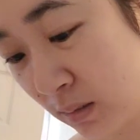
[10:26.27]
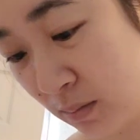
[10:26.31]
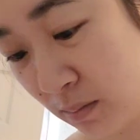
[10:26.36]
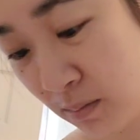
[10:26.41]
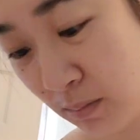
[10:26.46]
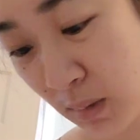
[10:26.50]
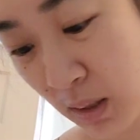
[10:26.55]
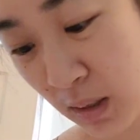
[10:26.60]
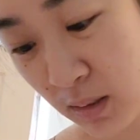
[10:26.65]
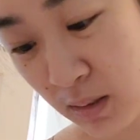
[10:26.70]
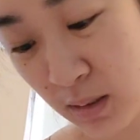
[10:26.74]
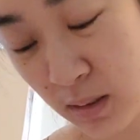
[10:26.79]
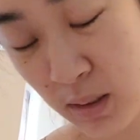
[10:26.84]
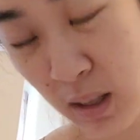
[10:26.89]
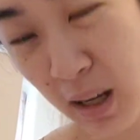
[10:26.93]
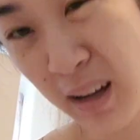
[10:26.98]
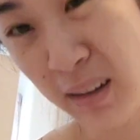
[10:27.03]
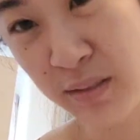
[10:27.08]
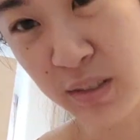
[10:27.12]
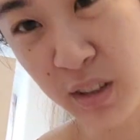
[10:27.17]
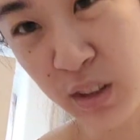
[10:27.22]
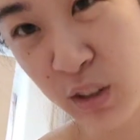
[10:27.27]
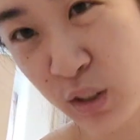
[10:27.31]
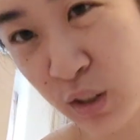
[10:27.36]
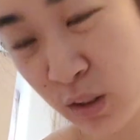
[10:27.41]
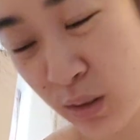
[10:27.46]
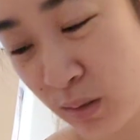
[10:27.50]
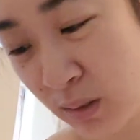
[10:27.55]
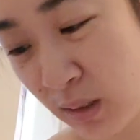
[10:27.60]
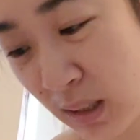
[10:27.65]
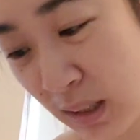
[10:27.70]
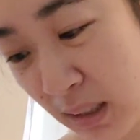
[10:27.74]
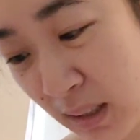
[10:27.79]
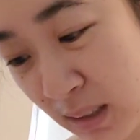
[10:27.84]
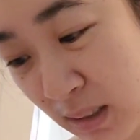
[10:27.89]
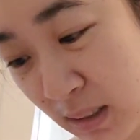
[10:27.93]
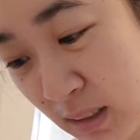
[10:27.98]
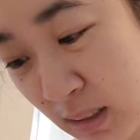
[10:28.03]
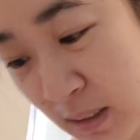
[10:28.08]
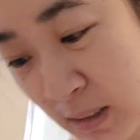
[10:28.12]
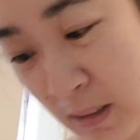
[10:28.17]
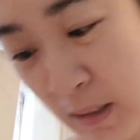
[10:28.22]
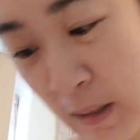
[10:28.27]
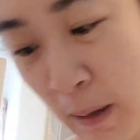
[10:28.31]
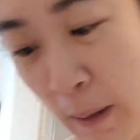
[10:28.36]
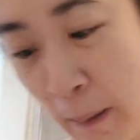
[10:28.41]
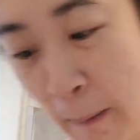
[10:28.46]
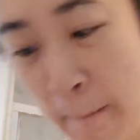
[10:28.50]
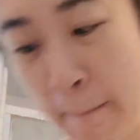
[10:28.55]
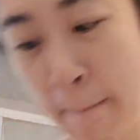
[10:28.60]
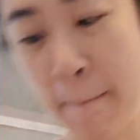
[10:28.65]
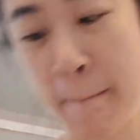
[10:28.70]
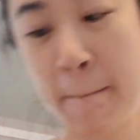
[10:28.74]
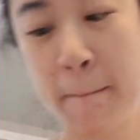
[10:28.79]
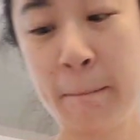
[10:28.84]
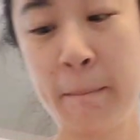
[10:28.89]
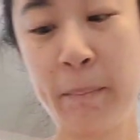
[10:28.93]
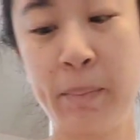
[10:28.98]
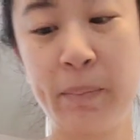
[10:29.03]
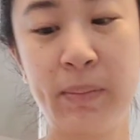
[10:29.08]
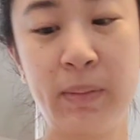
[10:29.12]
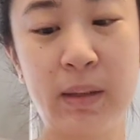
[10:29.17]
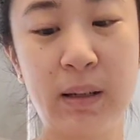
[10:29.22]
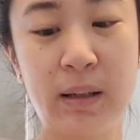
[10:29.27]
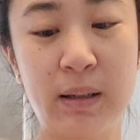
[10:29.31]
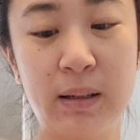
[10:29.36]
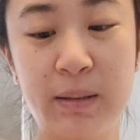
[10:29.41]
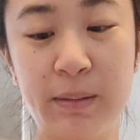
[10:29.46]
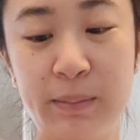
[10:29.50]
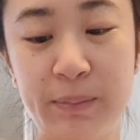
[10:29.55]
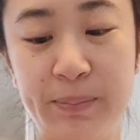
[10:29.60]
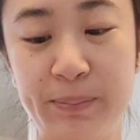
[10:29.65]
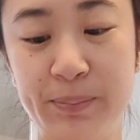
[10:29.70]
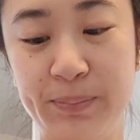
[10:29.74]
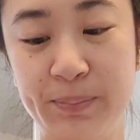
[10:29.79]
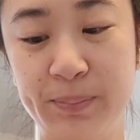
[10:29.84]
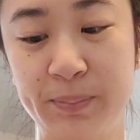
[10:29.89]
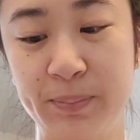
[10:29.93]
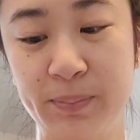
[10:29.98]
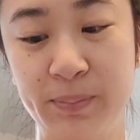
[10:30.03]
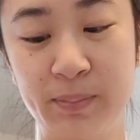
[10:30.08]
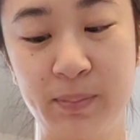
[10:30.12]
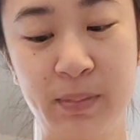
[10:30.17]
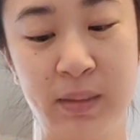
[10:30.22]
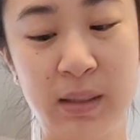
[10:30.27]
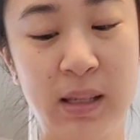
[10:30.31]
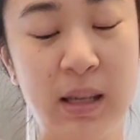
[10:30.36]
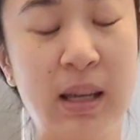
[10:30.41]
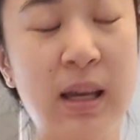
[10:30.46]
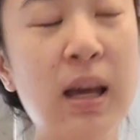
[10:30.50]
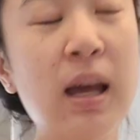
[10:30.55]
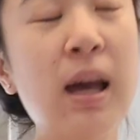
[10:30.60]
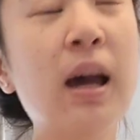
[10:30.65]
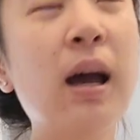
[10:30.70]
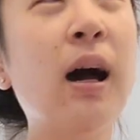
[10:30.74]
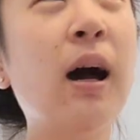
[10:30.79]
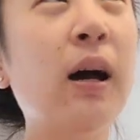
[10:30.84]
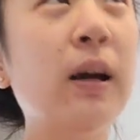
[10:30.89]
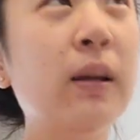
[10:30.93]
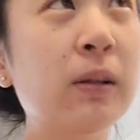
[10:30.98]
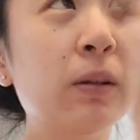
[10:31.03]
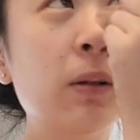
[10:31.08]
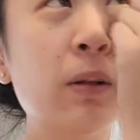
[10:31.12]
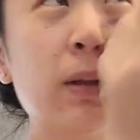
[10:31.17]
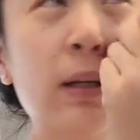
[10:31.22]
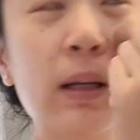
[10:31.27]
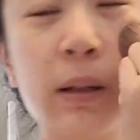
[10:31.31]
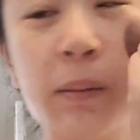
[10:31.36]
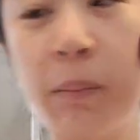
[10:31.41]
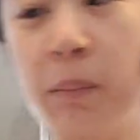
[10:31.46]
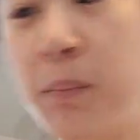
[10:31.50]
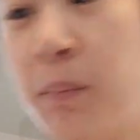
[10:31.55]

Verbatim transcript: months, half year, I guess. Um, you know, like